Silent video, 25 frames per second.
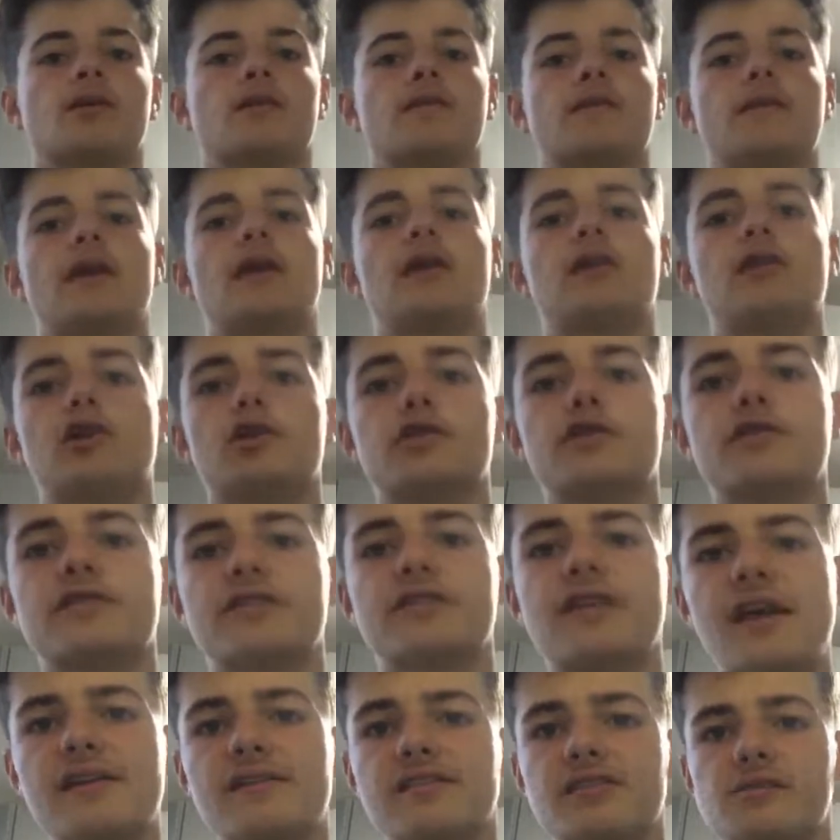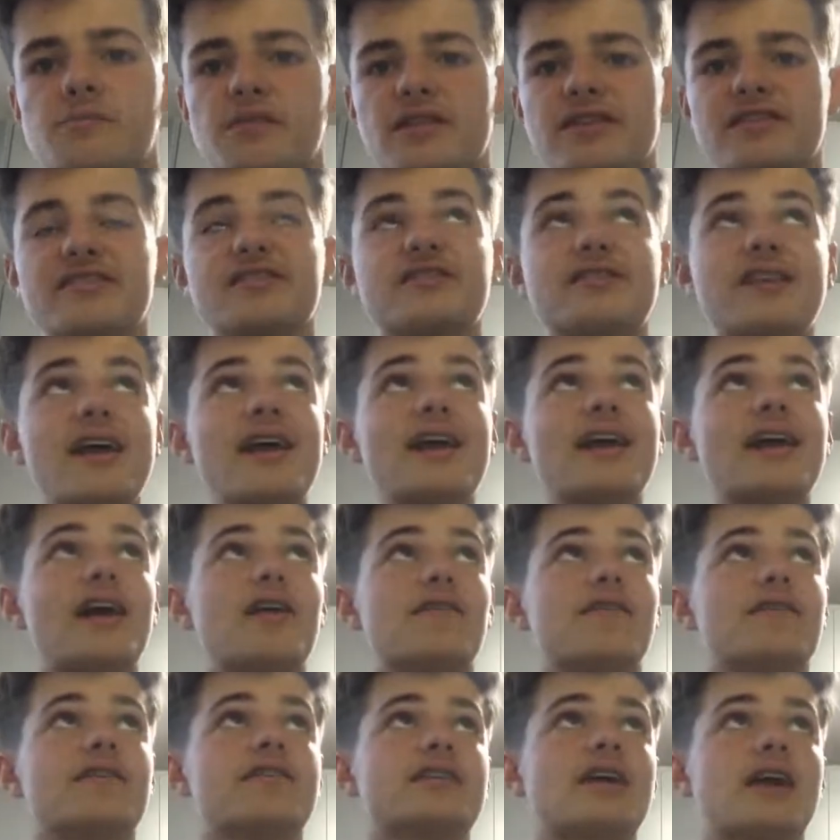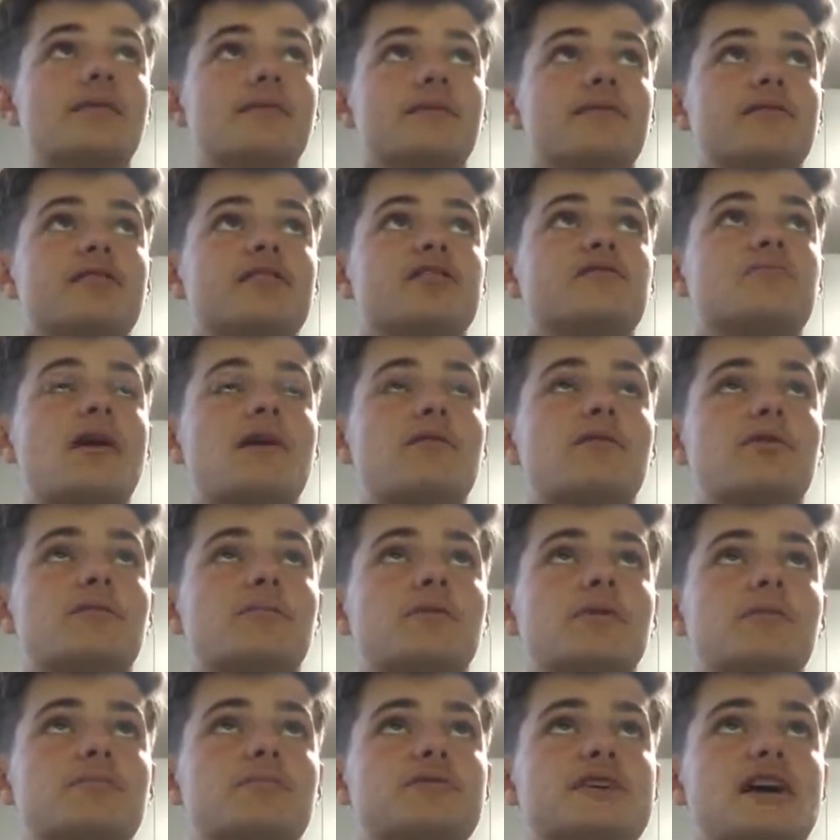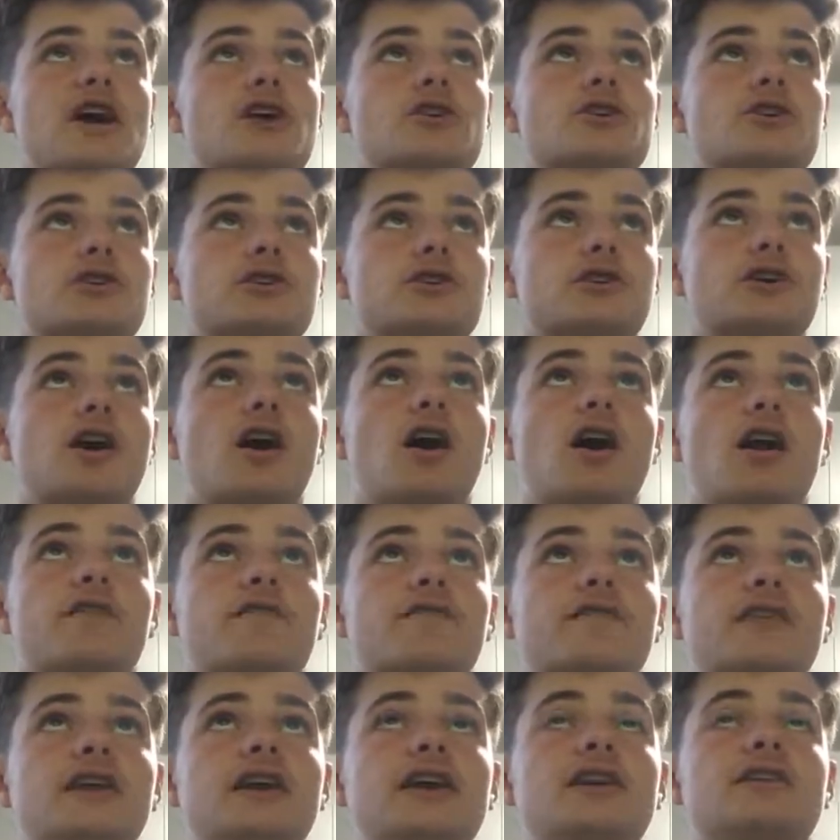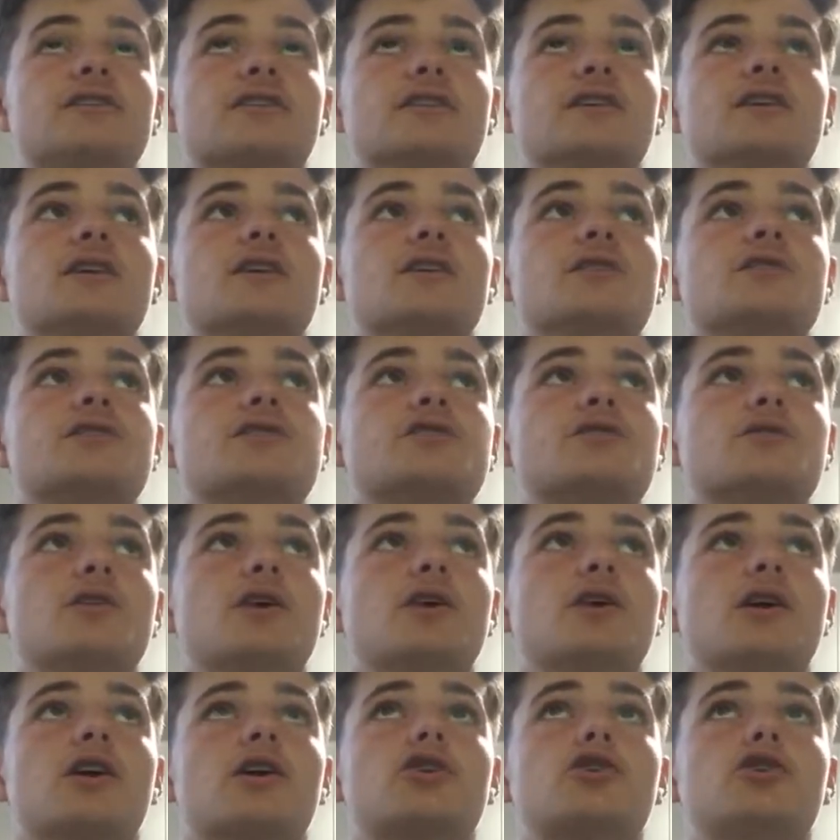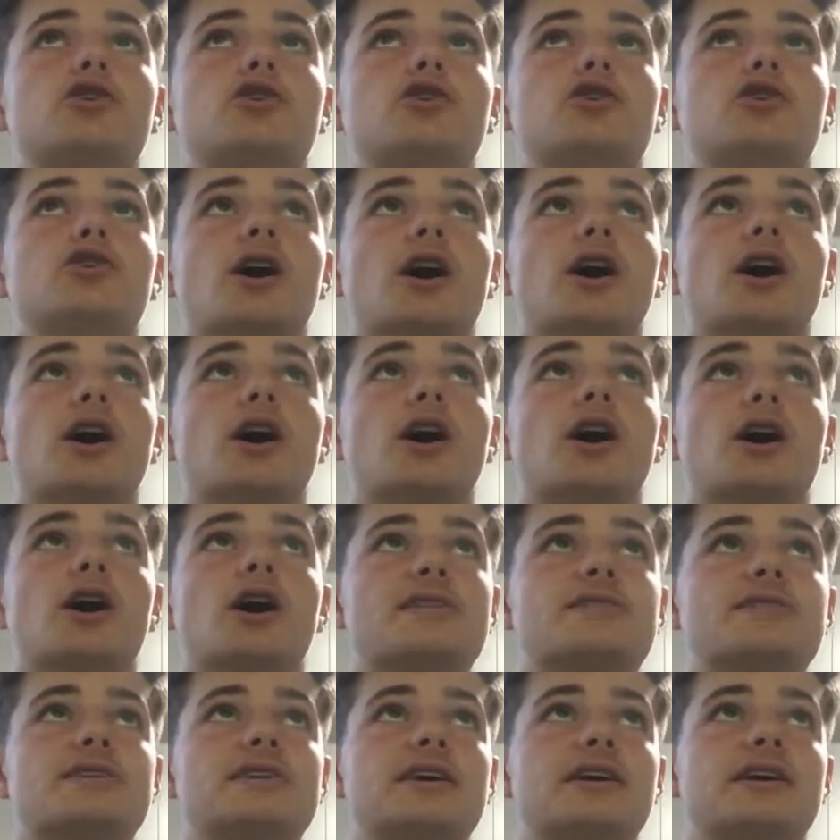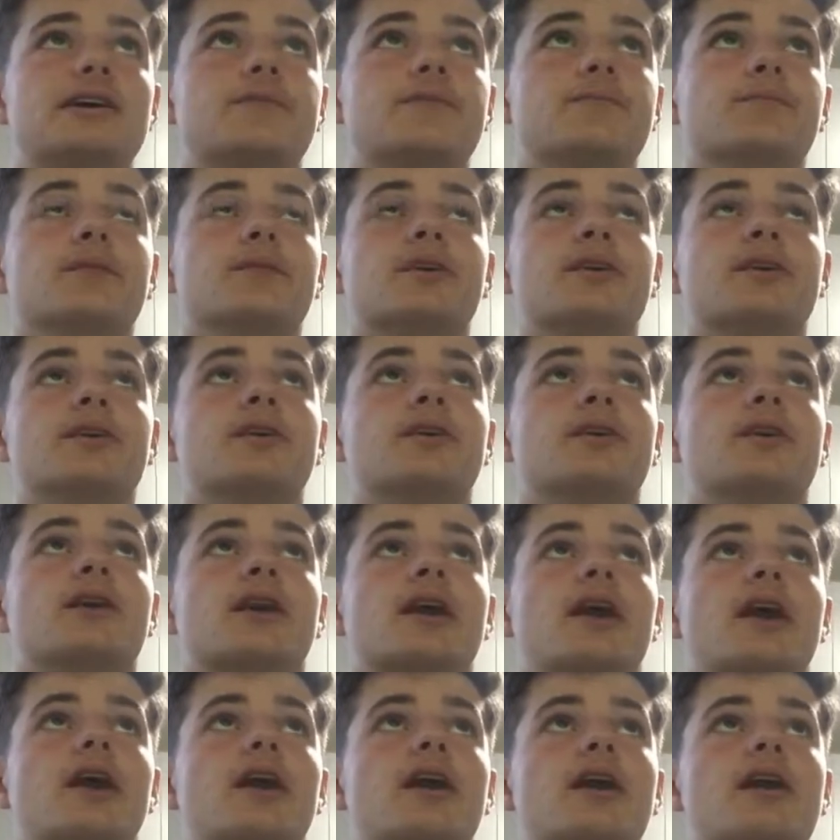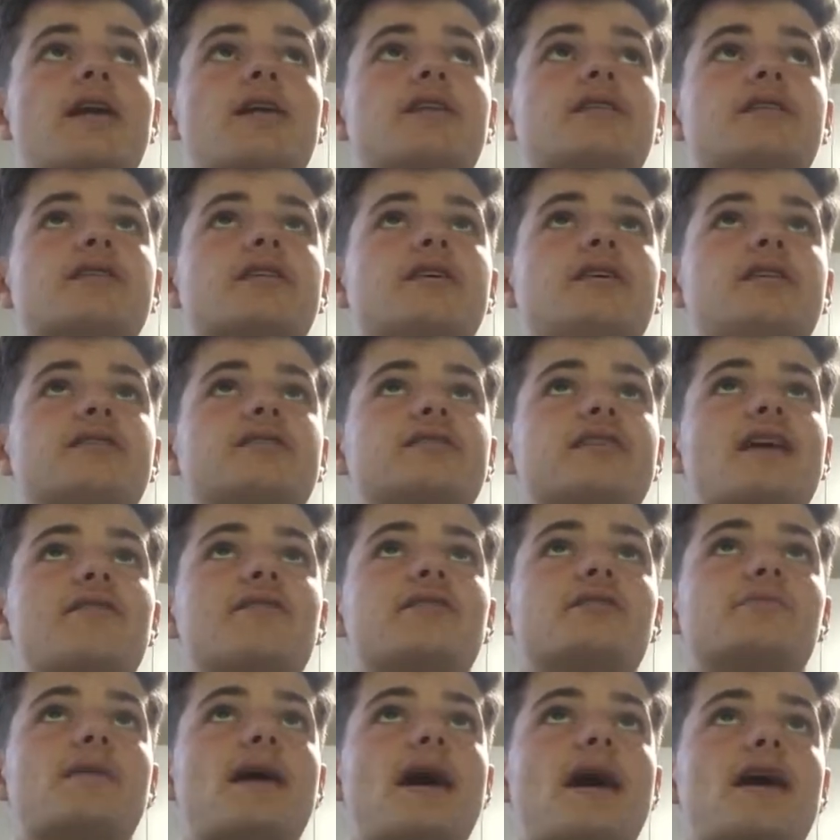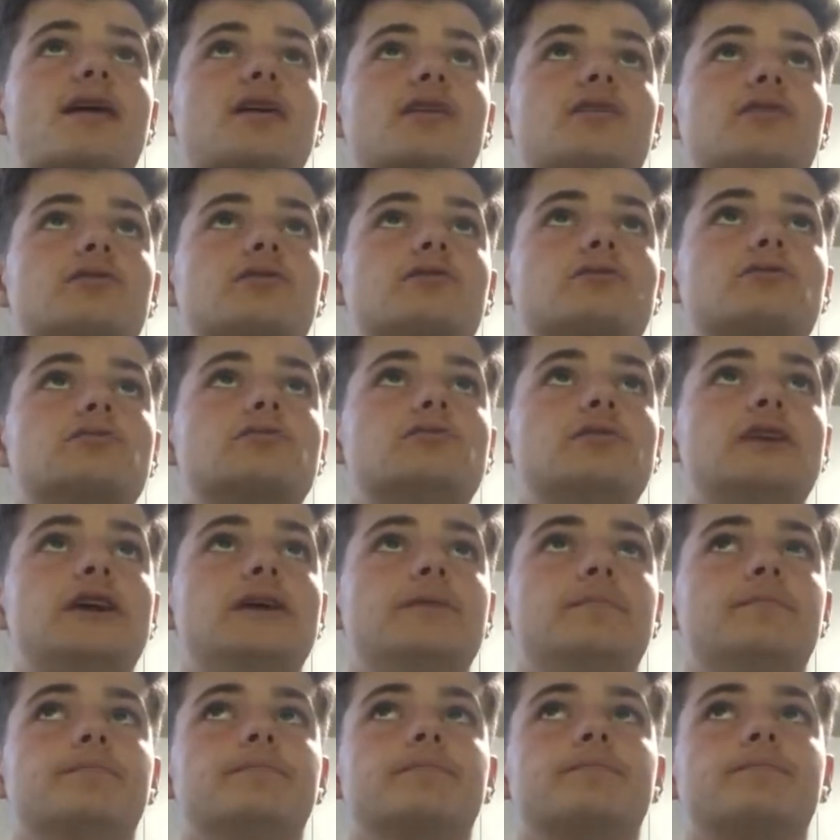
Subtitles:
They'll look to take some of the sting out of this game, I suspect, with a bit of possession. Cardiff need to do a good high press here. Here is the centre-back, Reed.